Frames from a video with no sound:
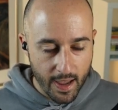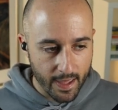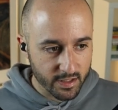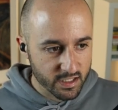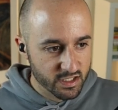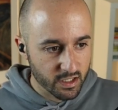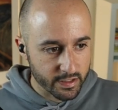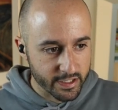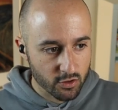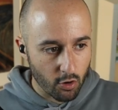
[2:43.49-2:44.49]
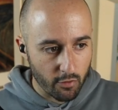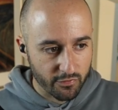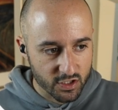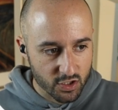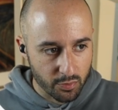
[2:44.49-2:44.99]
and this is the list of
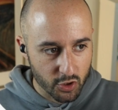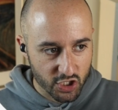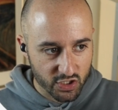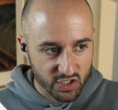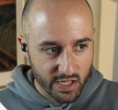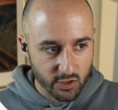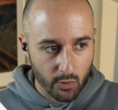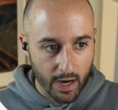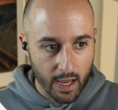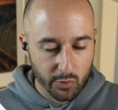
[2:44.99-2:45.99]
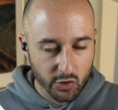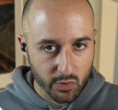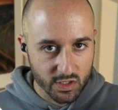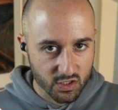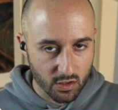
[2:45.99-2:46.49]
distributions that you are able to
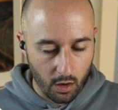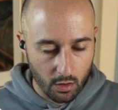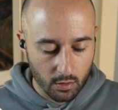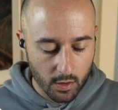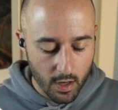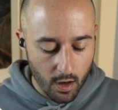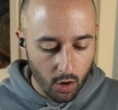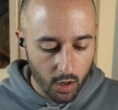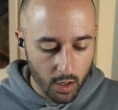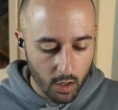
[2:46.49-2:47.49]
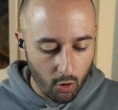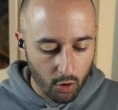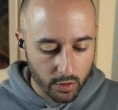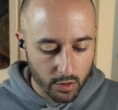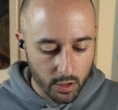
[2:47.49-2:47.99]
install
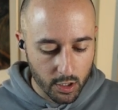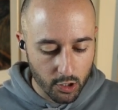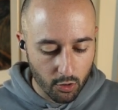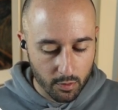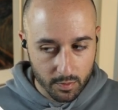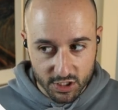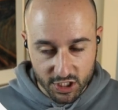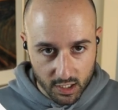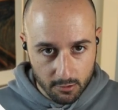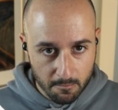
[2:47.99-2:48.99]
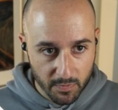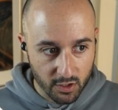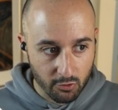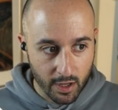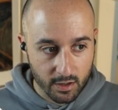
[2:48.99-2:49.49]
on your machine,
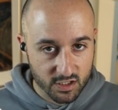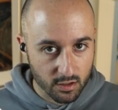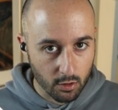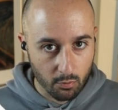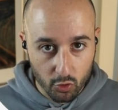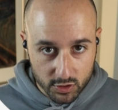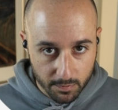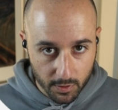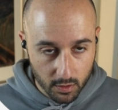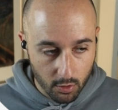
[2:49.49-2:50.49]
and you can install multiple